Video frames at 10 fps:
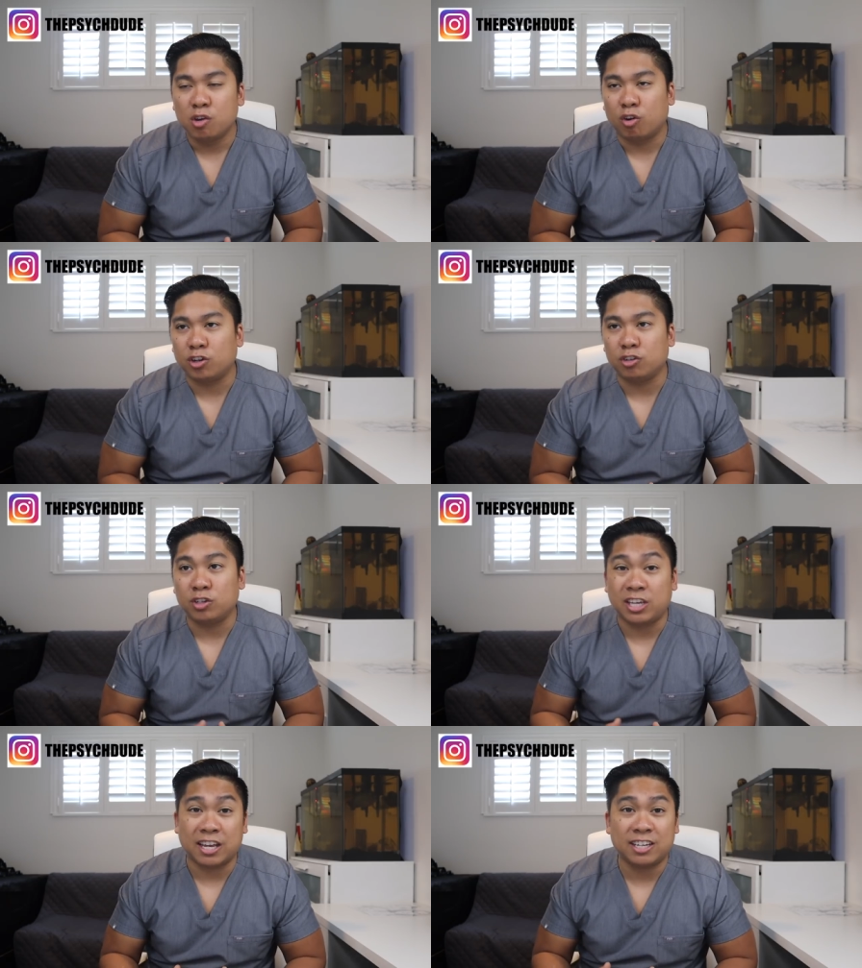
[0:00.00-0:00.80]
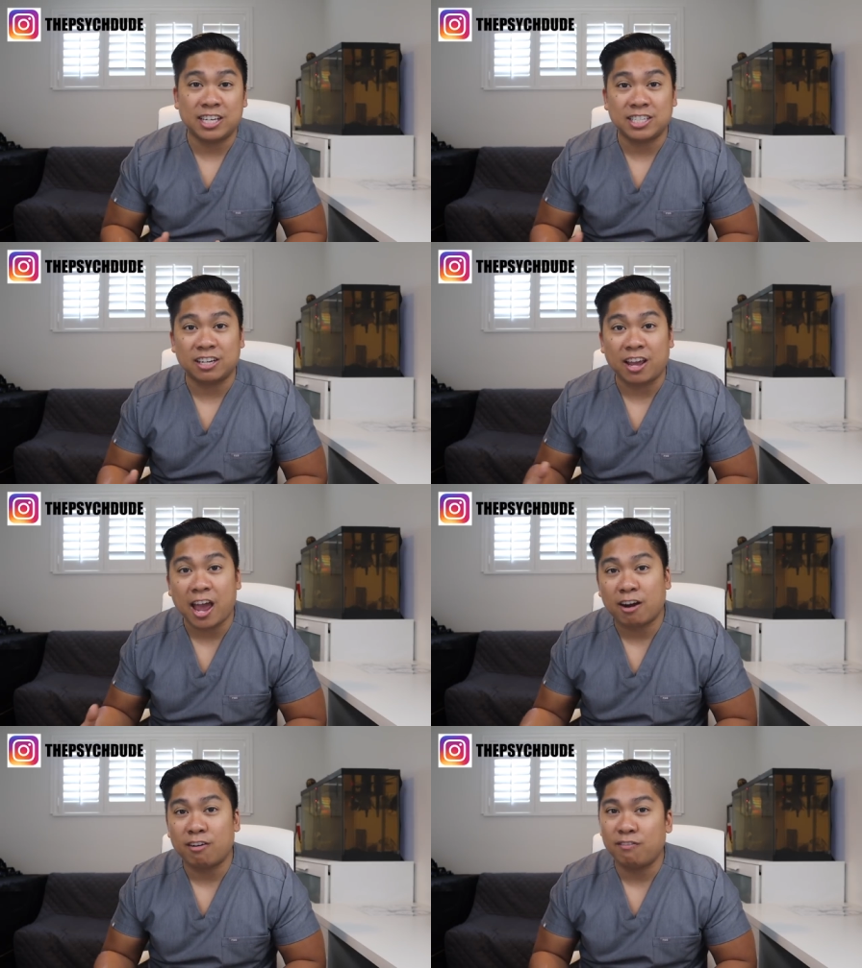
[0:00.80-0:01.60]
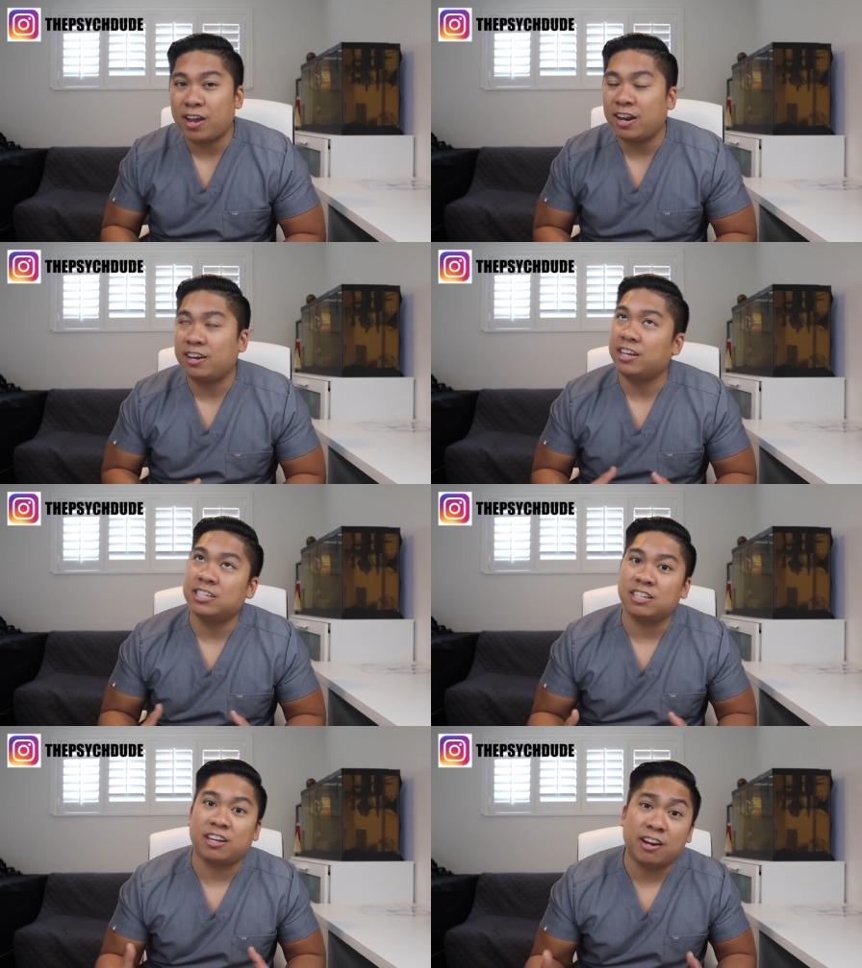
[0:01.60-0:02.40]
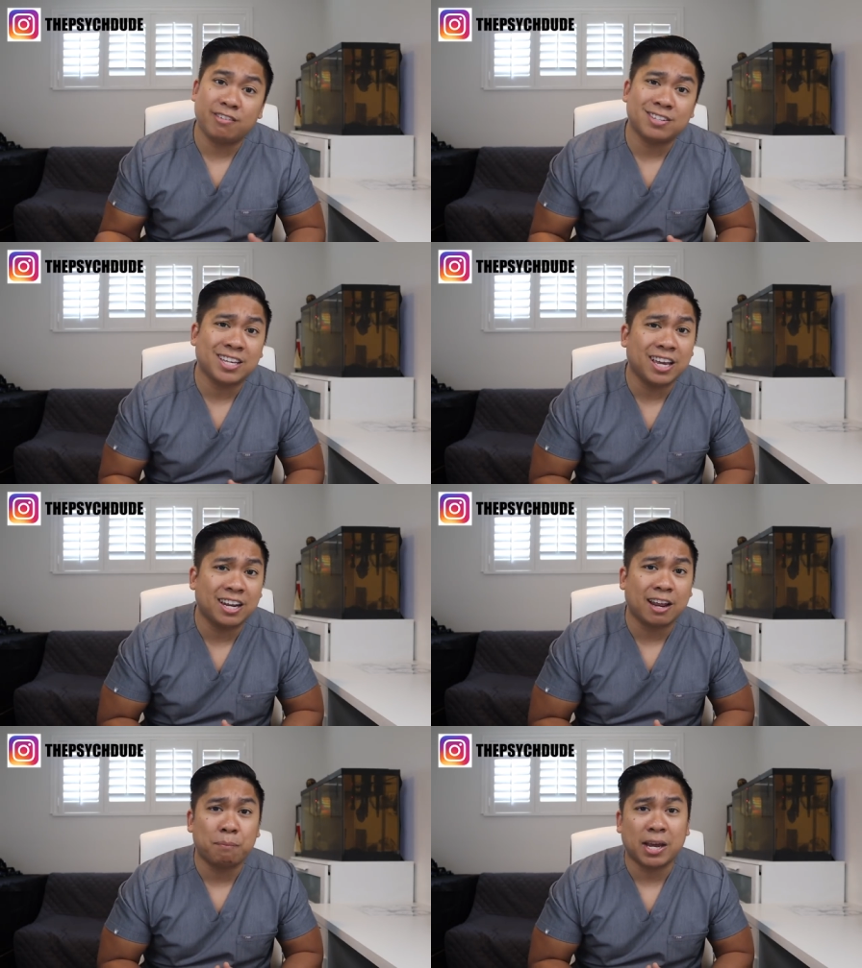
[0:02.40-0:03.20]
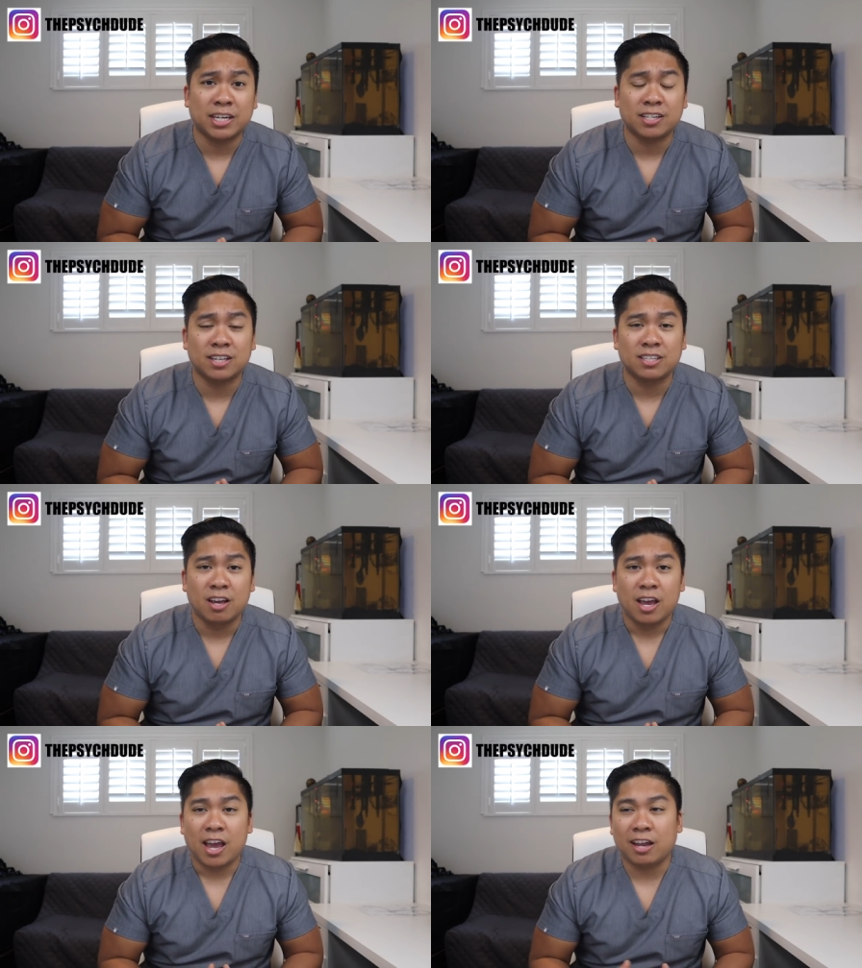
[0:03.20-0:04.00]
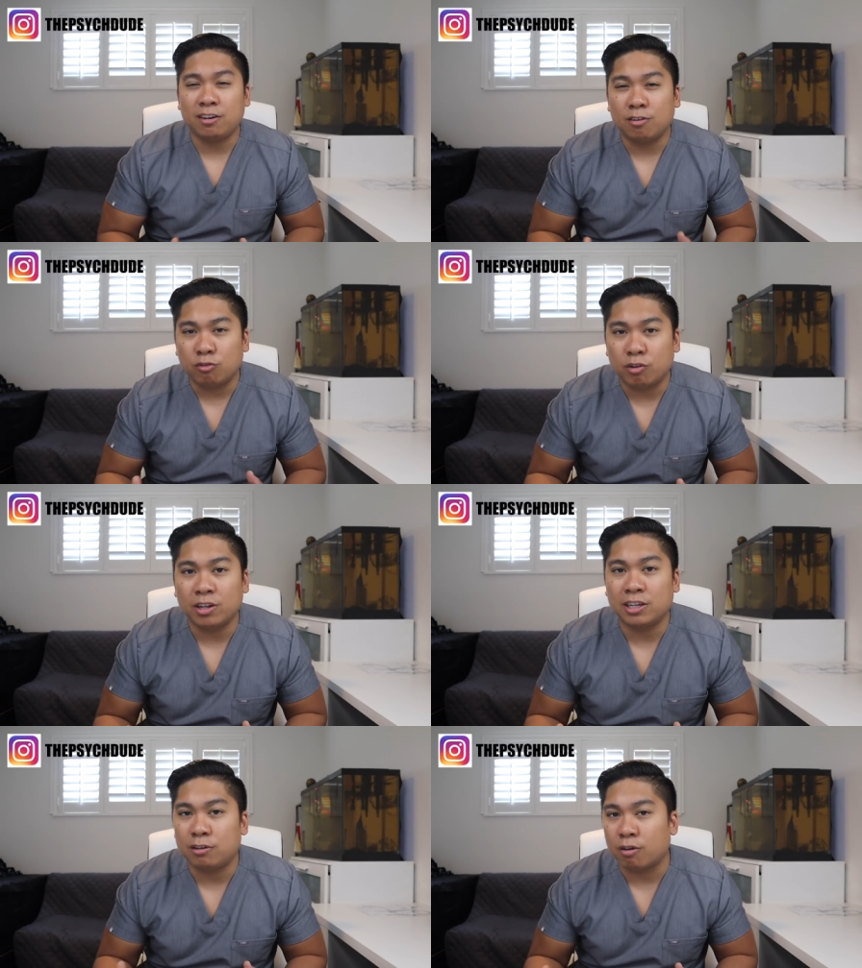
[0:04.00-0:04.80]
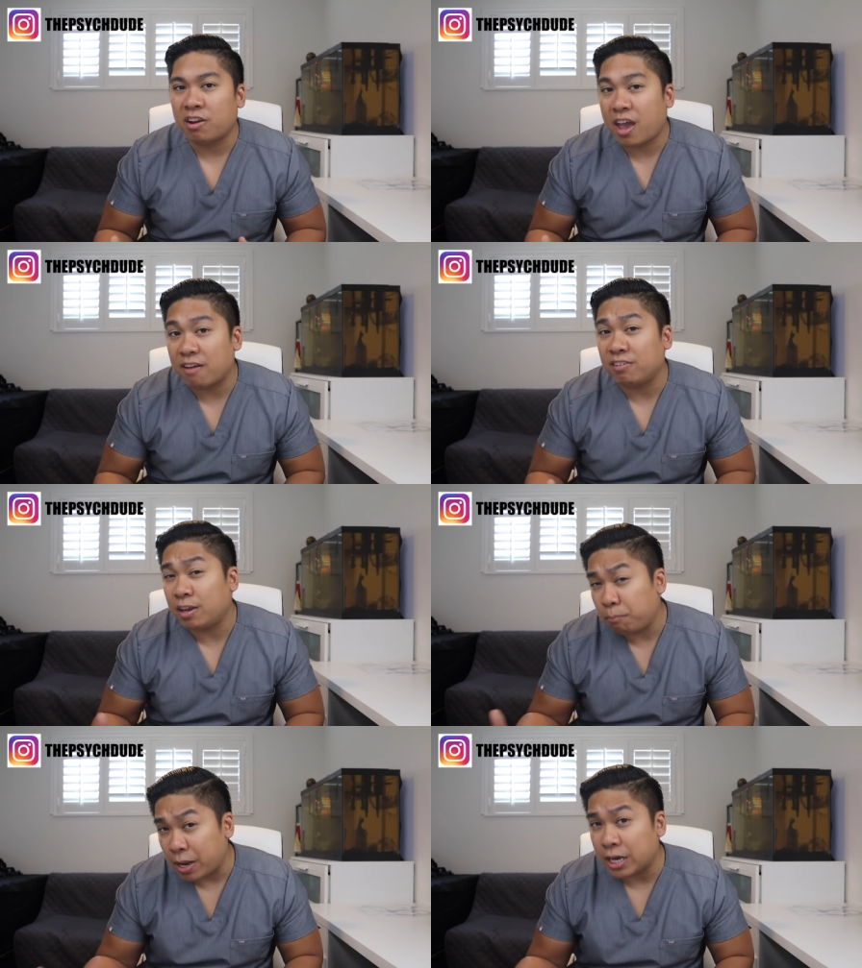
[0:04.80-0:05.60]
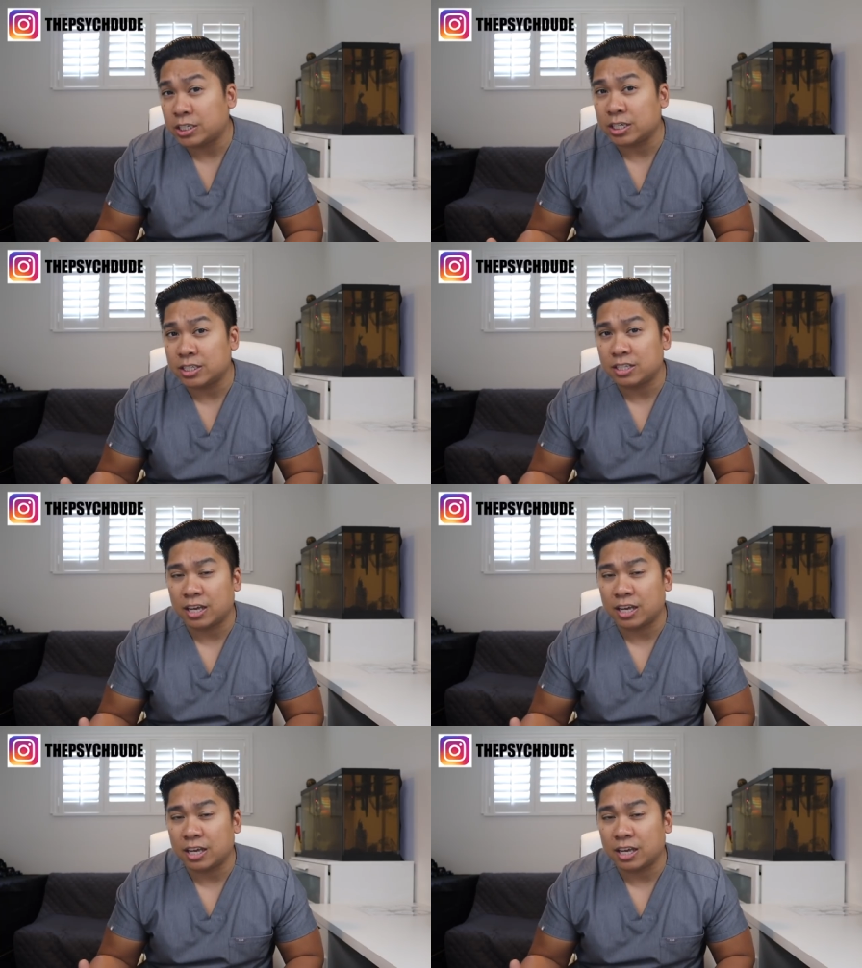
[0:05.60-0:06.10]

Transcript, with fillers: or you get easily aggravated, easily irritated at patients, and you really don't have any patience?